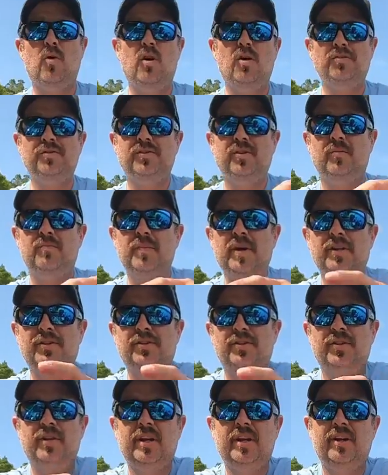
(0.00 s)
will also
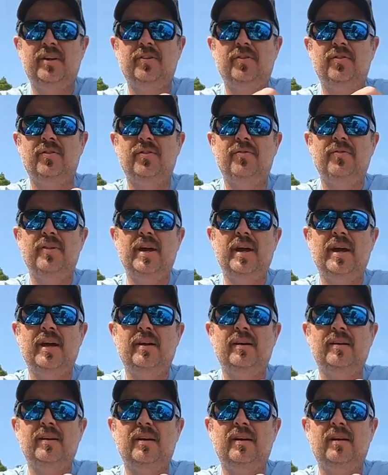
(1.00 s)
mention here
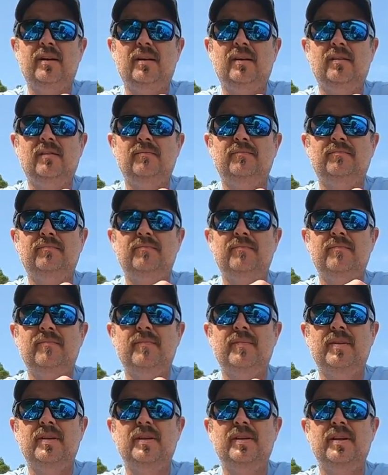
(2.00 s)
that um,
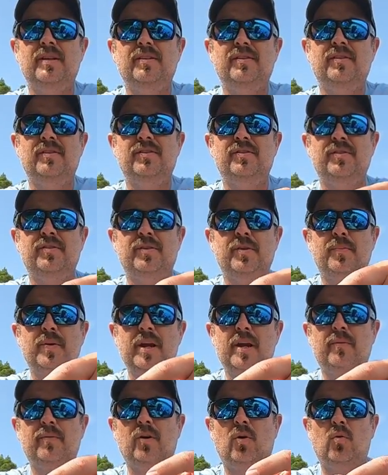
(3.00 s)
to
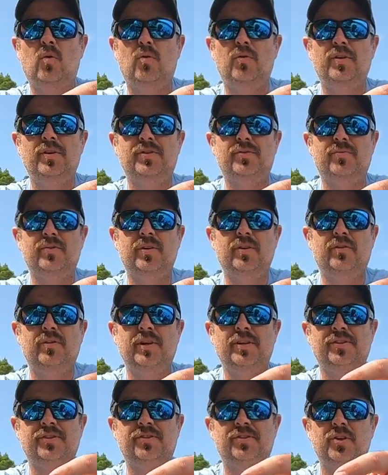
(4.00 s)
be able to oil this
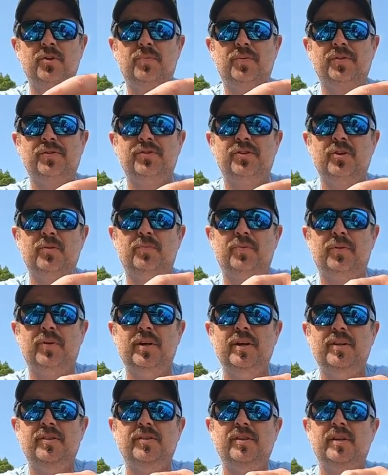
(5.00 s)
reel, it's super,
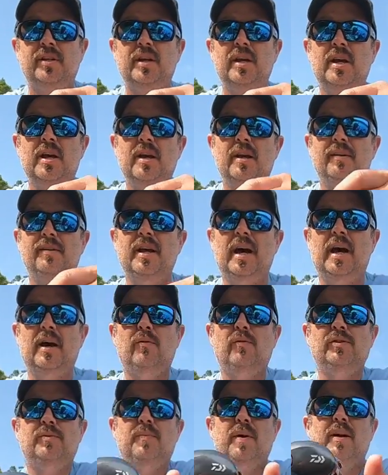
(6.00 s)
super easy.
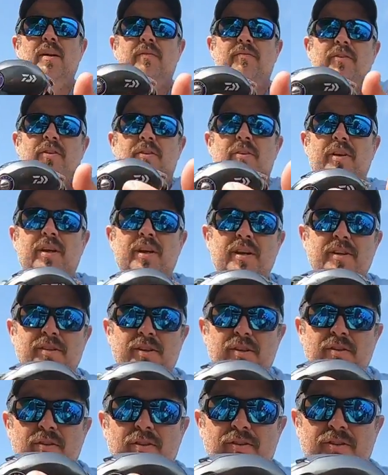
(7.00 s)
Daiwa's made it very
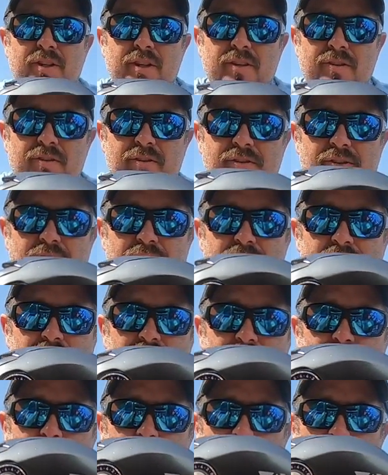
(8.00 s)
easy. You can see there's a
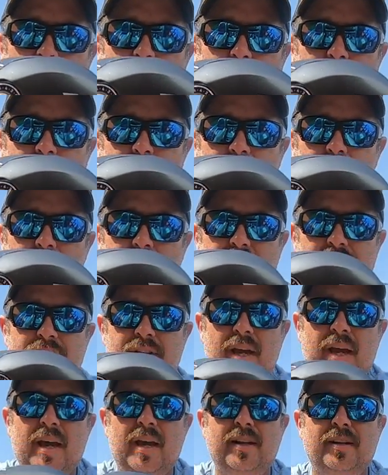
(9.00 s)
screw right here on the
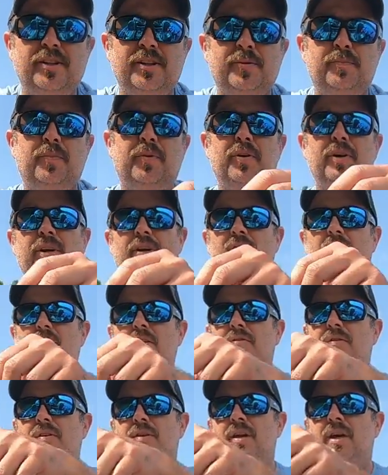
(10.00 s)
side. It's
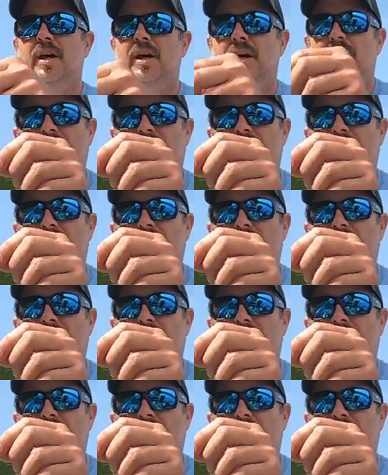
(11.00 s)
spring-loaded,